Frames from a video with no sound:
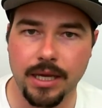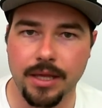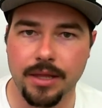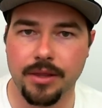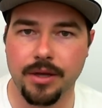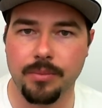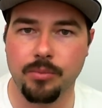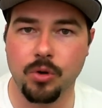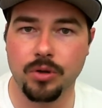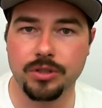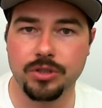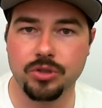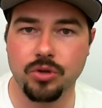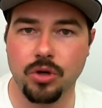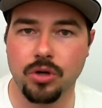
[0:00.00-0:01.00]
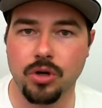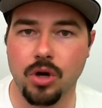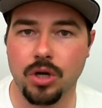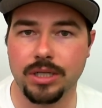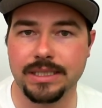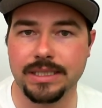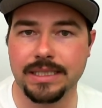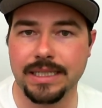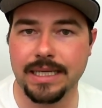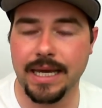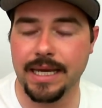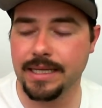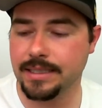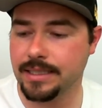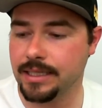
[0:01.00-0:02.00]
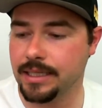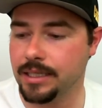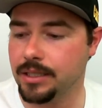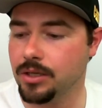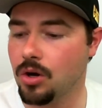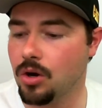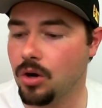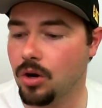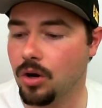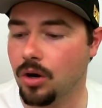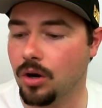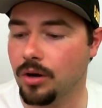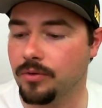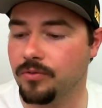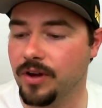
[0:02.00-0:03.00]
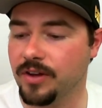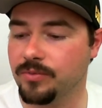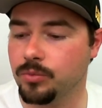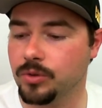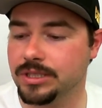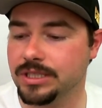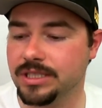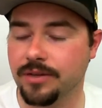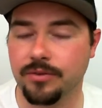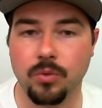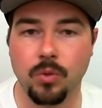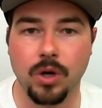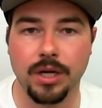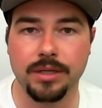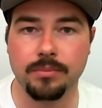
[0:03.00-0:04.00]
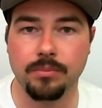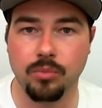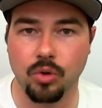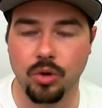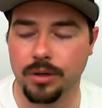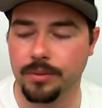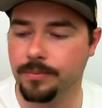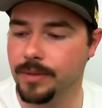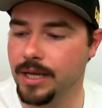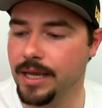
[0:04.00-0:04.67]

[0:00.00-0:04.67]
The bore and the stroke on a C18 are 5.71 bore